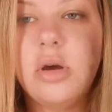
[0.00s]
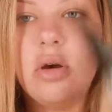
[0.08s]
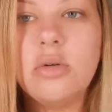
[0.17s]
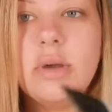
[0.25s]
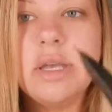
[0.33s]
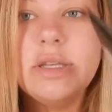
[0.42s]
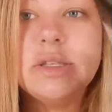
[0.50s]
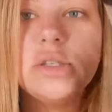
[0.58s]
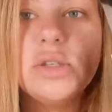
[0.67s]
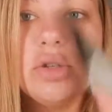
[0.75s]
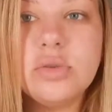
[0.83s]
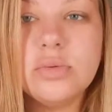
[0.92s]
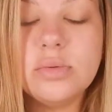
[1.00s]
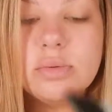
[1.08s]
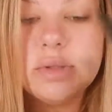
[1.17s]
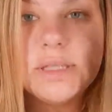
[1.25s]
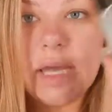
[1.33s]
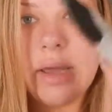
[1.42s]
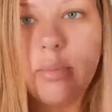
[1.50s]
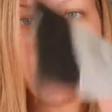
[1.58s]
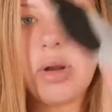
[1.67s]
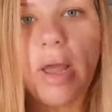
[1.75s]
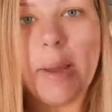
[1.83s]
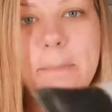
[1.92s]
Always use a
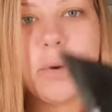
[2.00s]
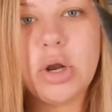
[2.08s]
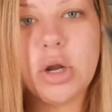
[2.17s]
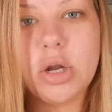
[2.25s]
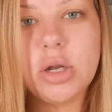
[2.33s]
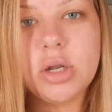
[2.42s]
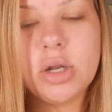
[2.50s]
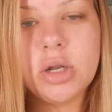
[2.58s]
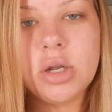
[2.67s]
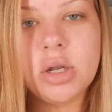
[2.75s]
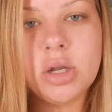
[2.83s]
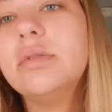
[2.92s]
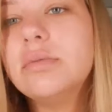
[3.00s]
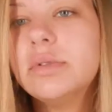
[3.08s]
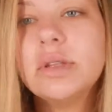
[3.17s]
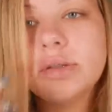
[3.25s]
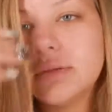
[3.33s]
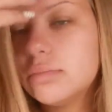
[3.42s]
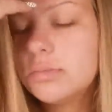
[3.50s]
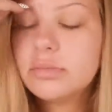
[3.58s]
primer. Oh, just